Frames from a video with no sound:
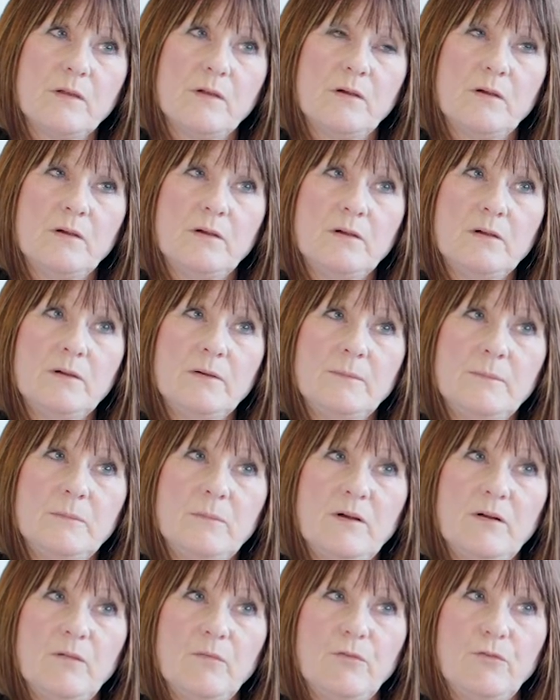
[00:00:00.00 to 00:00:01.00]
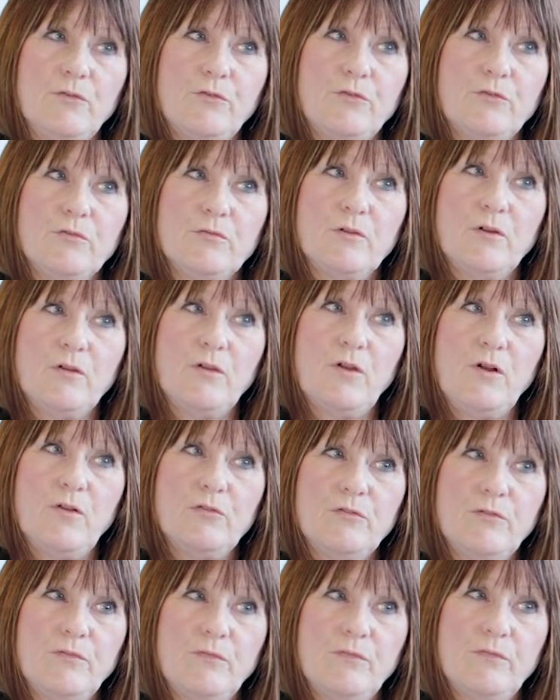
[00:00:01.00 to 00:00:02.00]
Well, there's a
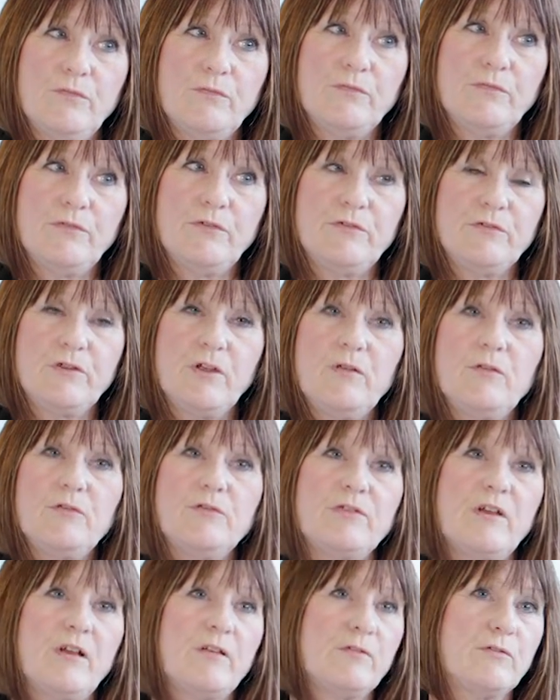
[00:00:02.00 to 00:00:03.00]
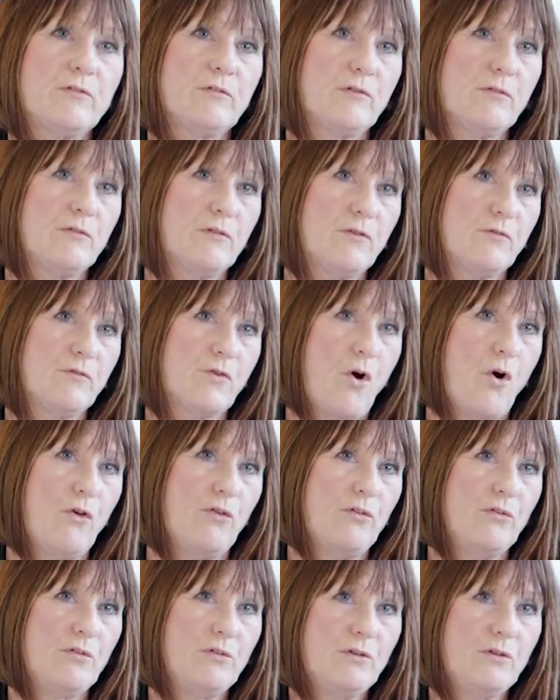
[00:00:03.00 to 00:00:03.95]
lot of the skill sets have gone.